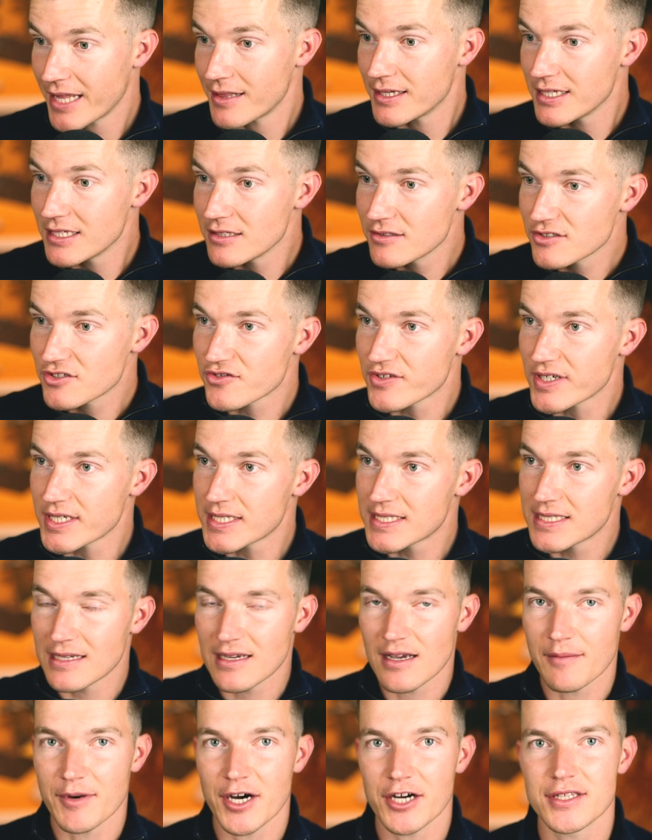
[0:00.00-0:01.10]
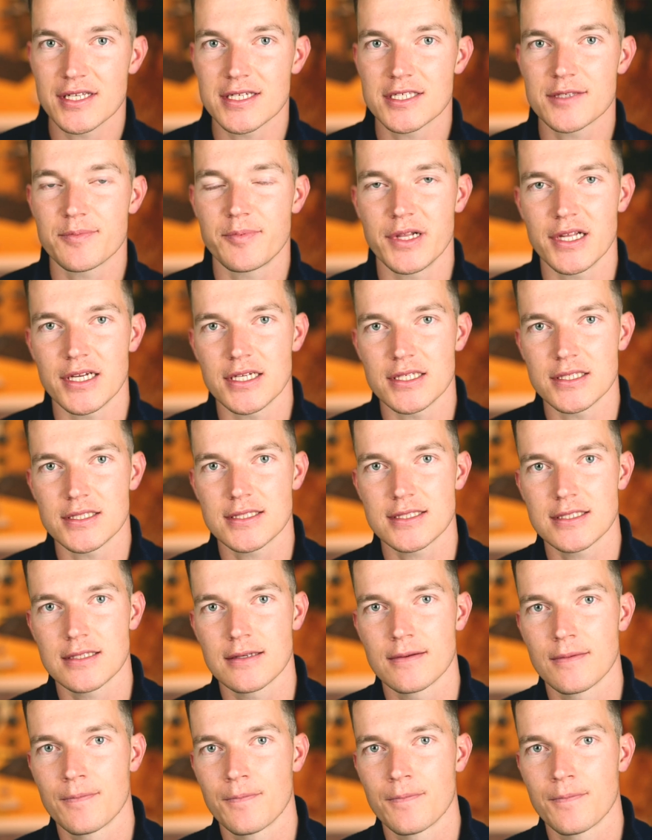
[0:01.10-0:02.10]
interesting about this place.